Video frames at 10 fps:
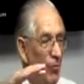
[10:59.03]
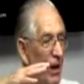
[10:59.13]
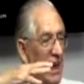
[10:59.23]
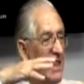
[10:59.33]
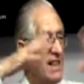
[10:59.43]

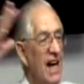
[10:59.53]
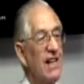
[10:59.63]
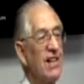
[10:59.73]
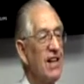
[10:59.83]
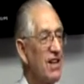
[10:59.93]
But he
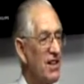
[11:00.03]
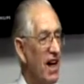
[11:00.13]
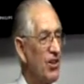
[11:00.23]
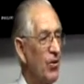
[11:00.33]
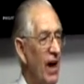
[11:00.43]
says it in
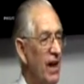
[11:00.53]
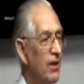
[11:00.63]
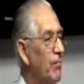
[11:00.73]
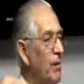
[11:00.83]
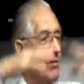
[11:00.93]
such a way
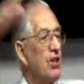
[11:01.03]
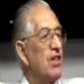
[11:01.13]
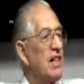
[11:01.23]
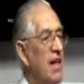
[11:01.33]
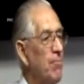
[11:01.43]
that people
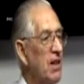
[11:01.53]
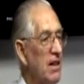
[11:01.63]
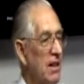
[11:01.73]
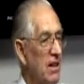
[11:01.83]
just accept it.